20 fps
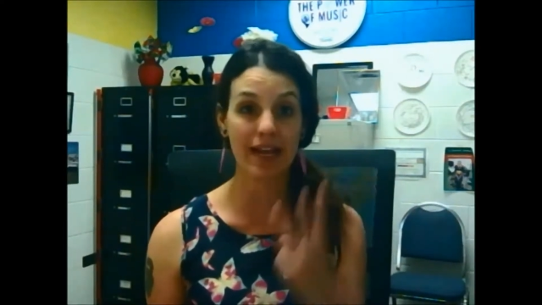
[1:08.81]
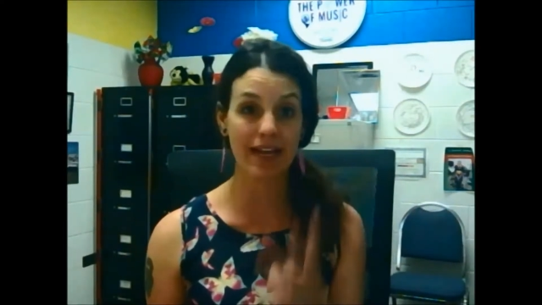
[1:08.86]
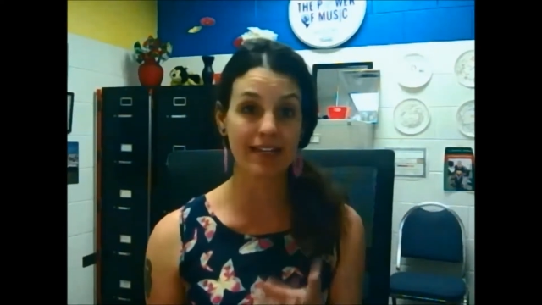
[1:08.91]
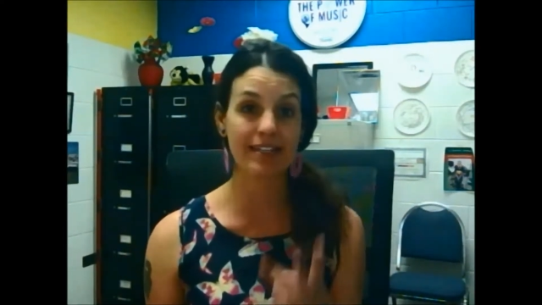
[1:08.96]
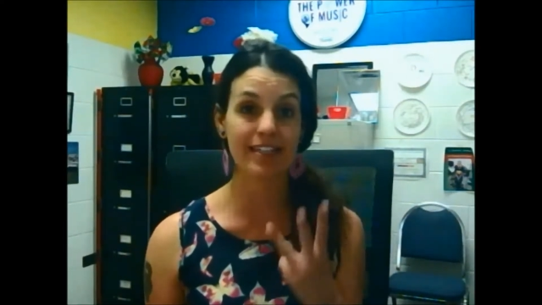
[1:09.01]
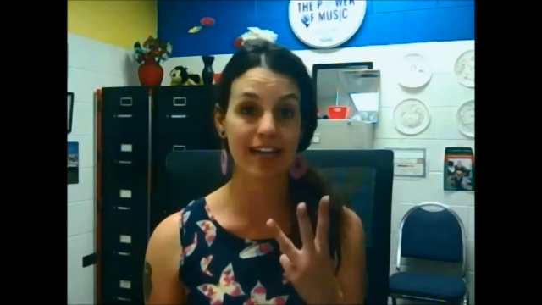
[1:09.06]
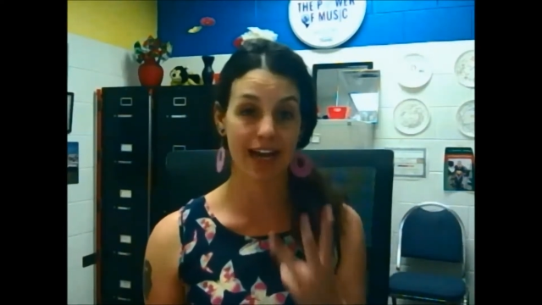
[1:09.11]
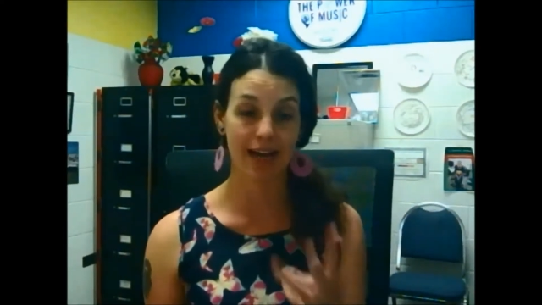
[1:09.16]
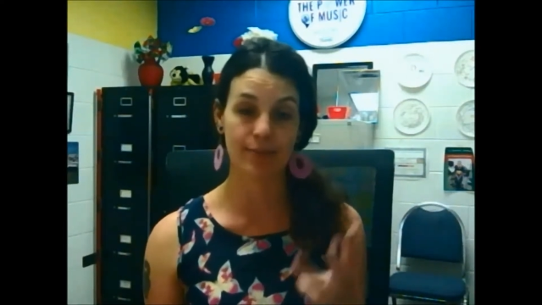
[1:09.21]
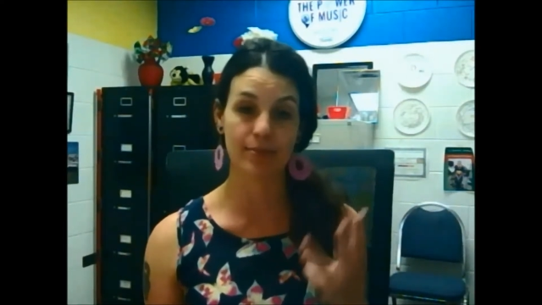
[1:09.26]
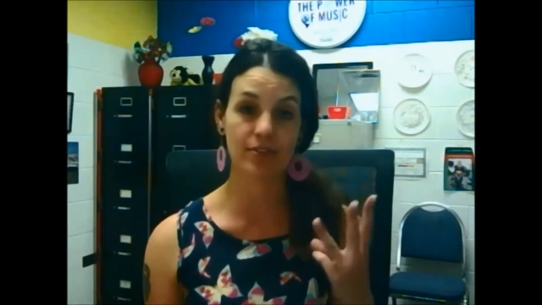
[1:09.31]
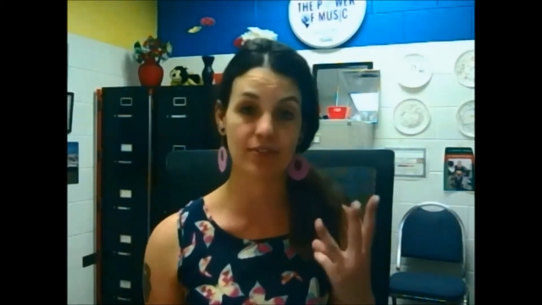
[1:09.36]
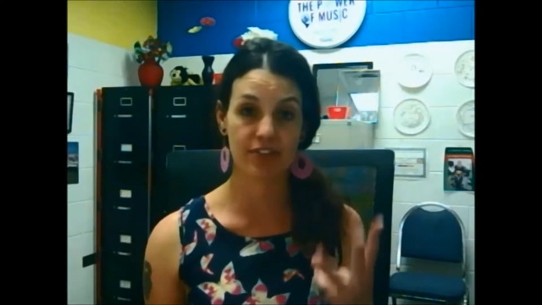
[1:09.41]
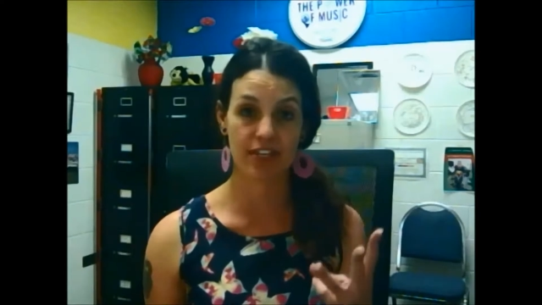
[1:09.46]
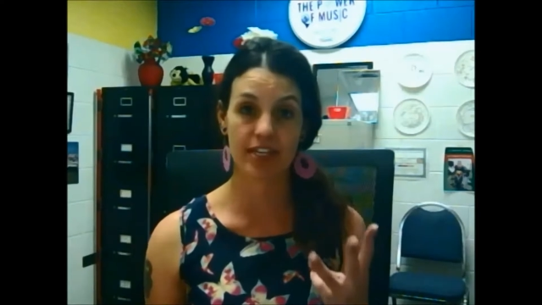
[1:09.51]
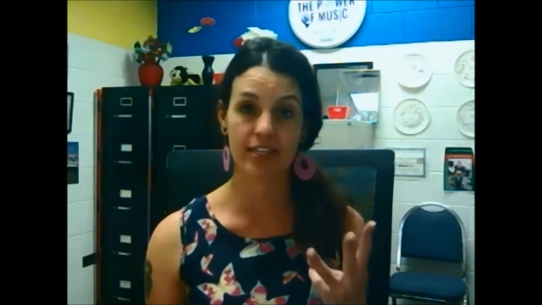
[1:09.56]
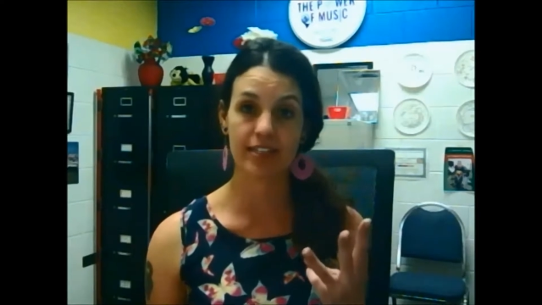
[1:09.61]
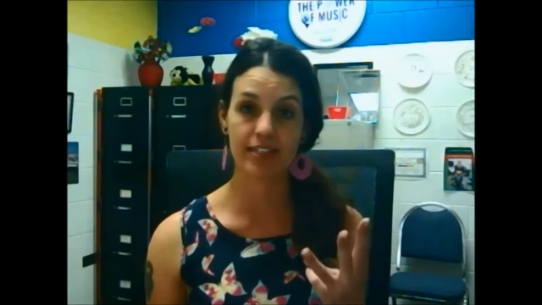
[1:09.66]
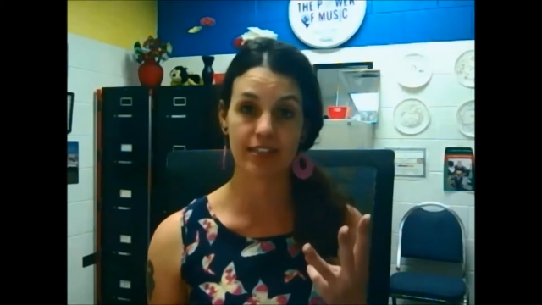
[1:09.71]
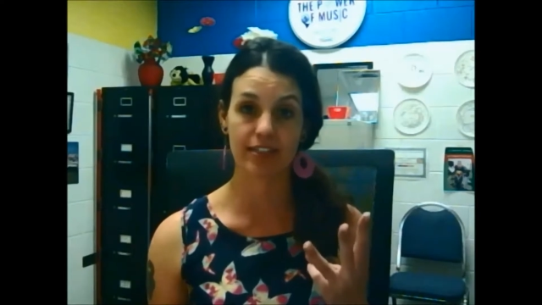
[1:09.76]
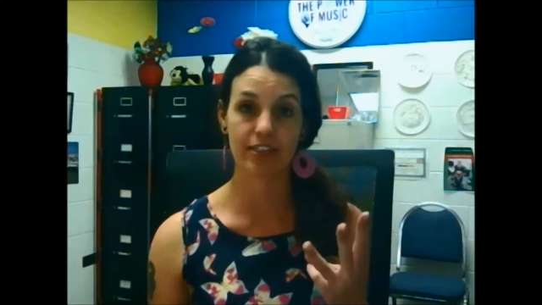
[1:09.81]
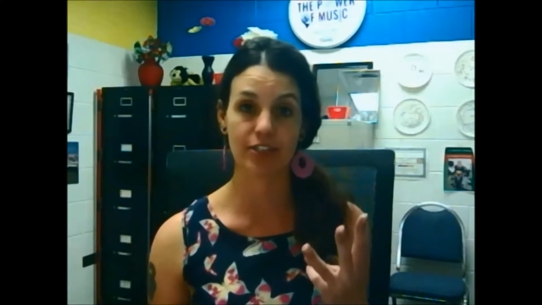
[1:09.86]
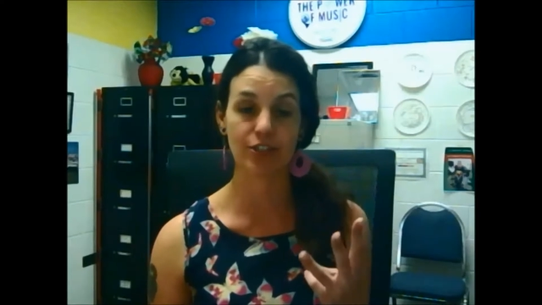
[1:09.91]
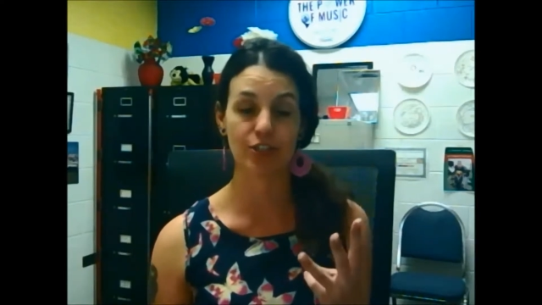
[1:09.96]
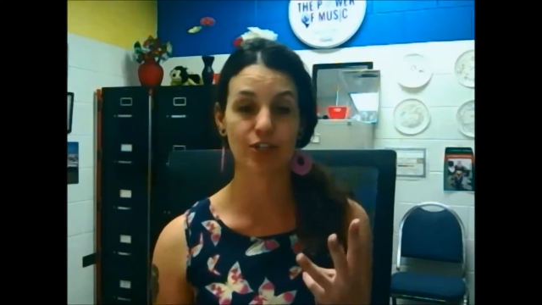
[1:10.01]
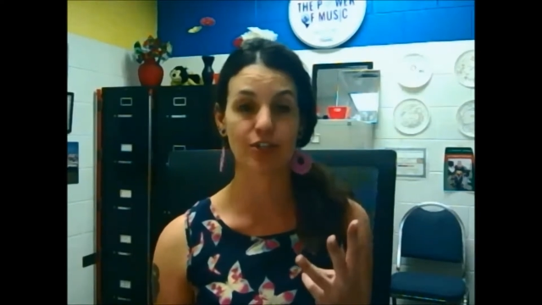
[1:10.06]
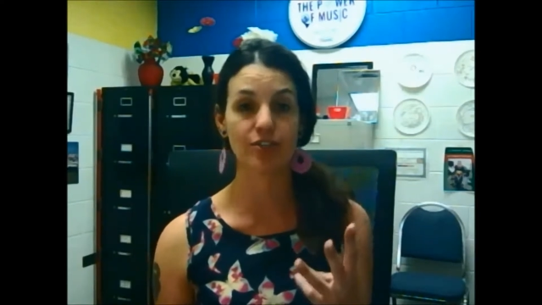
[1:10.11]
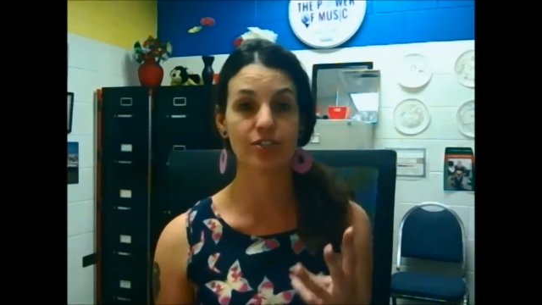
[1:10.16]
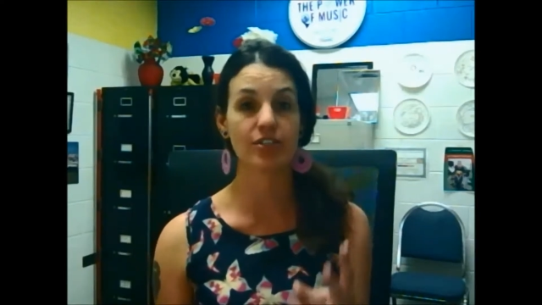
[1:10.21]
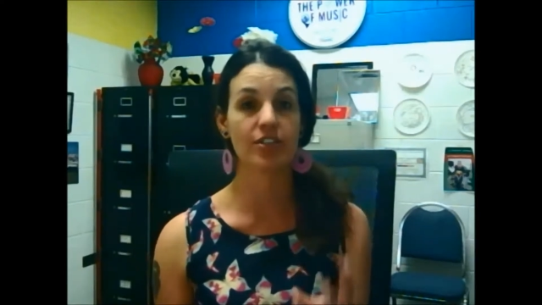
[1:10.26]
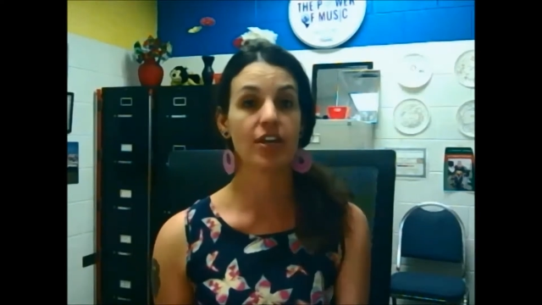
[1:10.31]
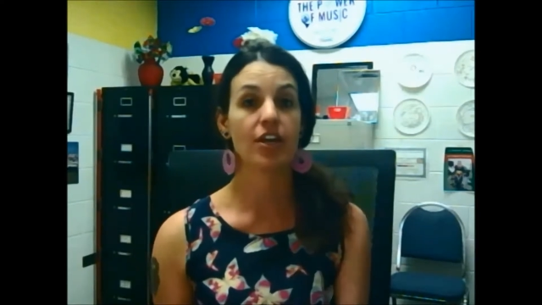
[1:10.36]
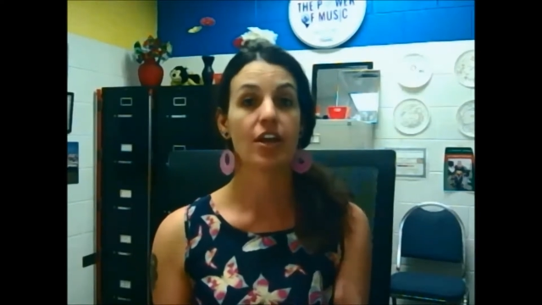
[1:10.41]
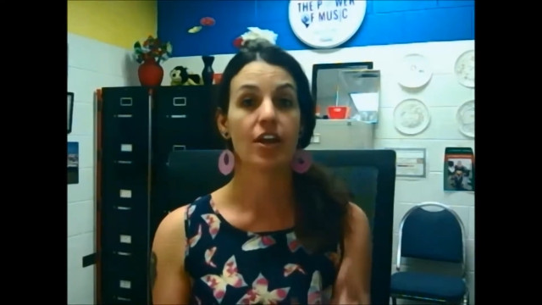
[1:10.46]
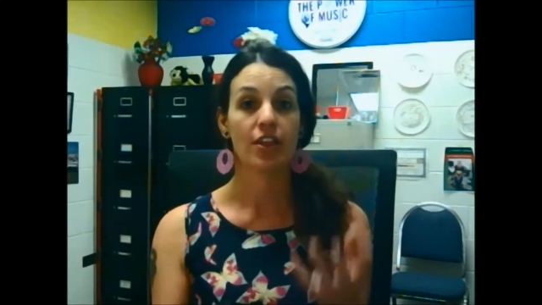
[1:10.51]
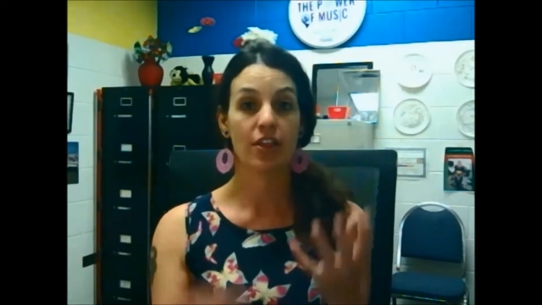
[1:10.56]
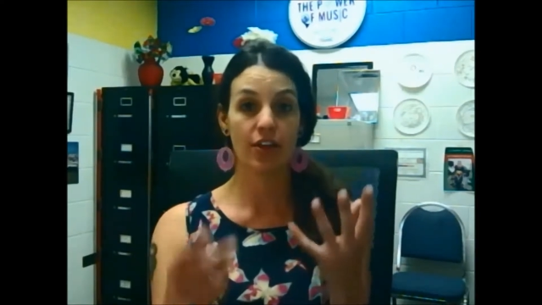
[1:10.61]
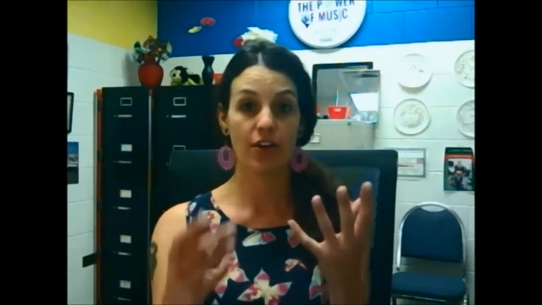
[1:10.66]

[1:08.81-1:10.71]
main types of key signatures.